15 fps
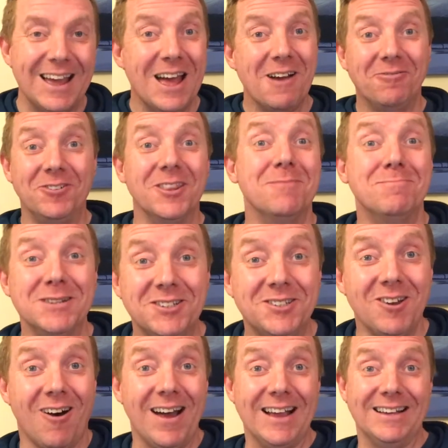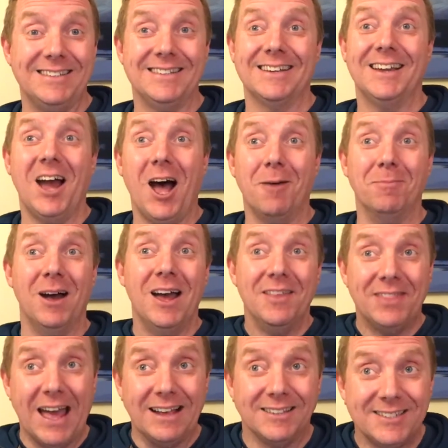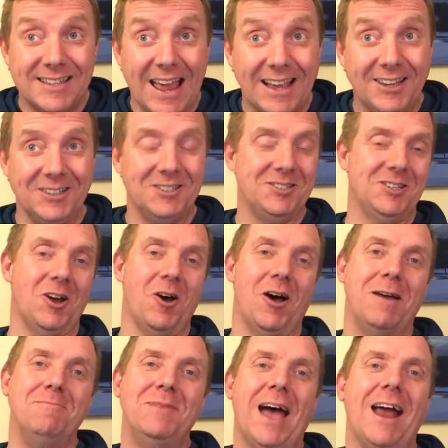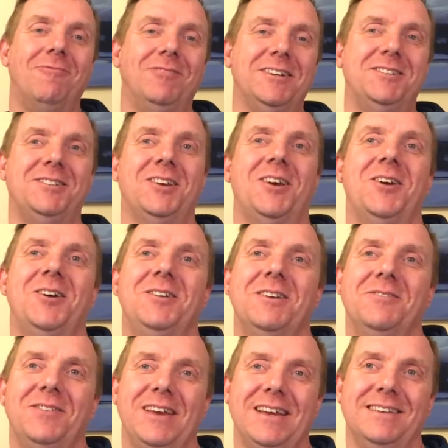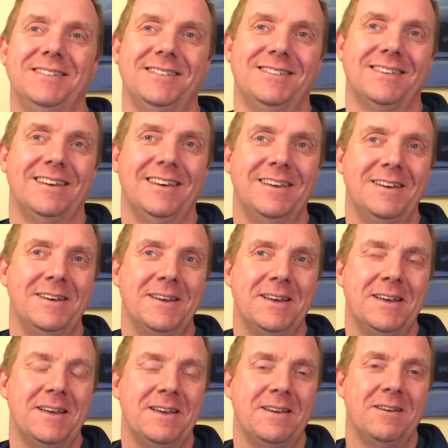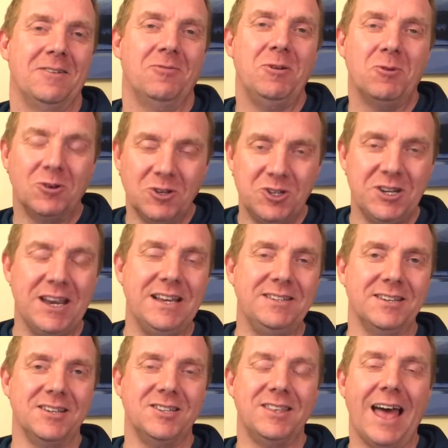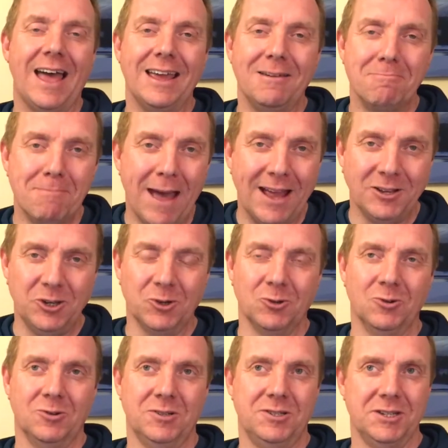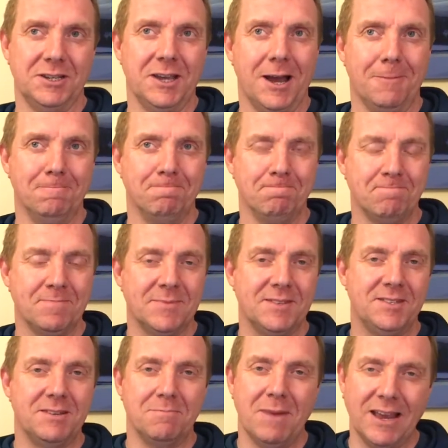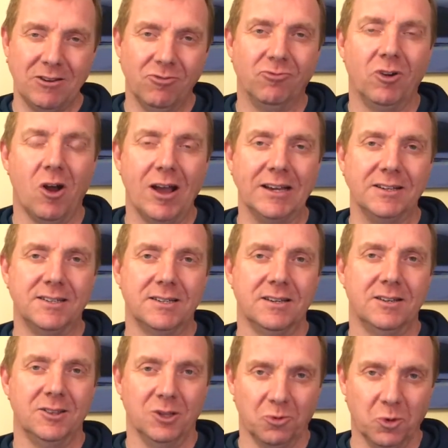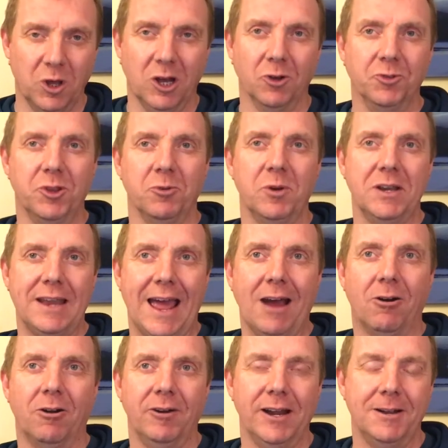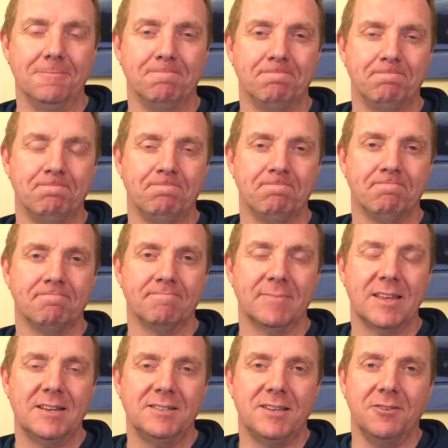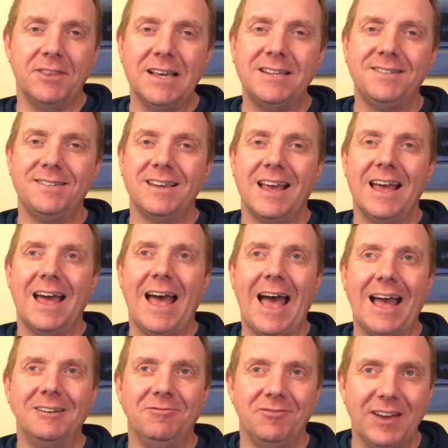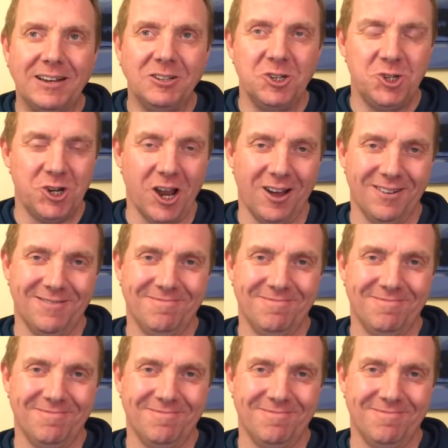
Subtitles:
for the Messiah to come, that second time, that return of his. We want Jesus, that Emmanuel, to come to make right the world that we now are in. So this adventure